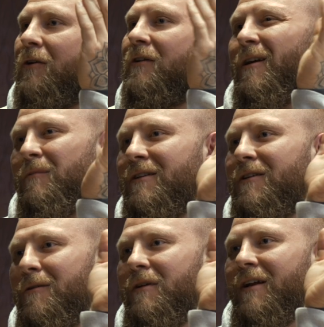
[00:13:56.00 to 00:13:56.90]
I go there, I'm a
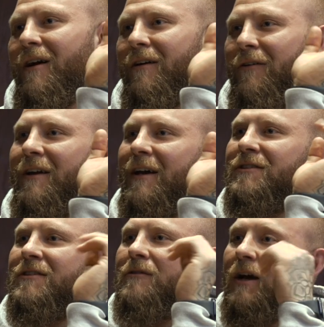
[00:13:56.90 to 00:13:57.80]
little bit at, on
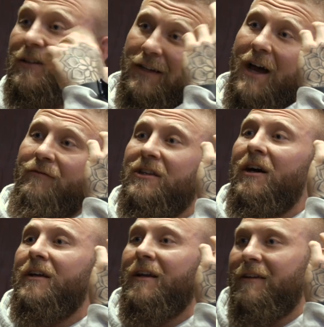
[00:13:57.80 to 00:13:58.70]
edge, right? Because I haven't
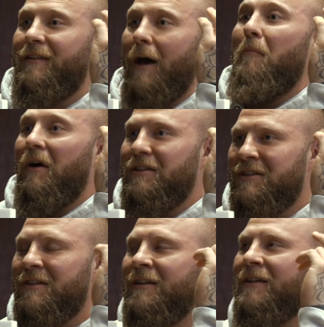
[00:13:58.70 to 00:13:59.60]
done it that
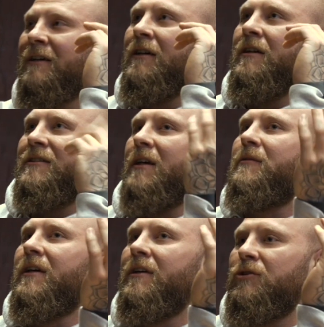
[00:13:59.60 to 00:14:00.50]
much. Same
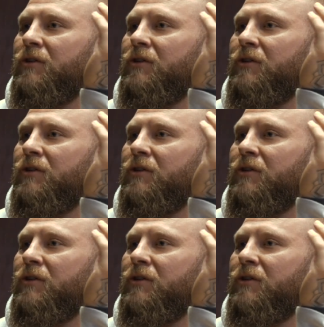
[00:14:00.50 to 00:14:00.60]
thing in